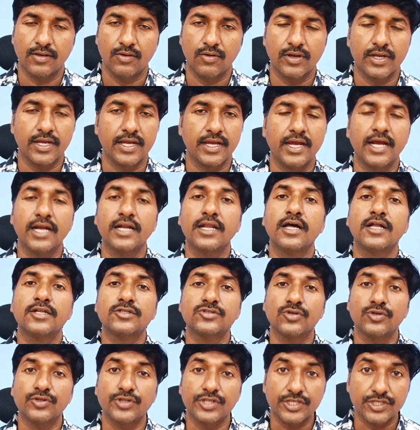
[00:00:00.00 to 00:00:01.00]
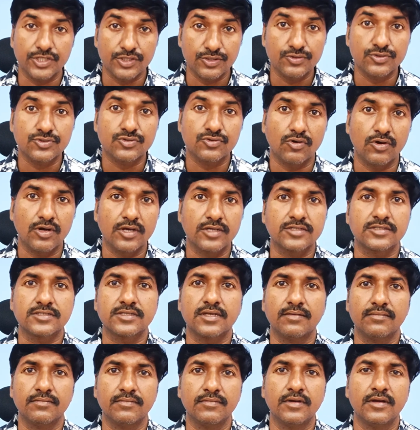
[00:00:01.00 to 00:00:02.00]
Okay, and also they used to
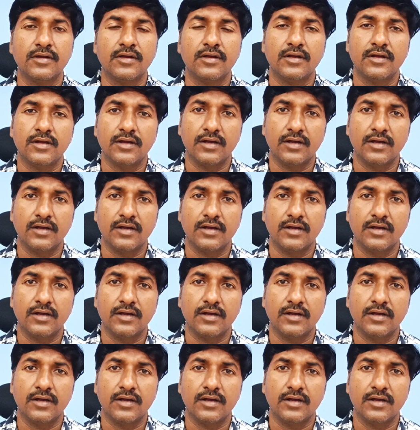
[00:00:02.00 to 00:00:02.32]
ask some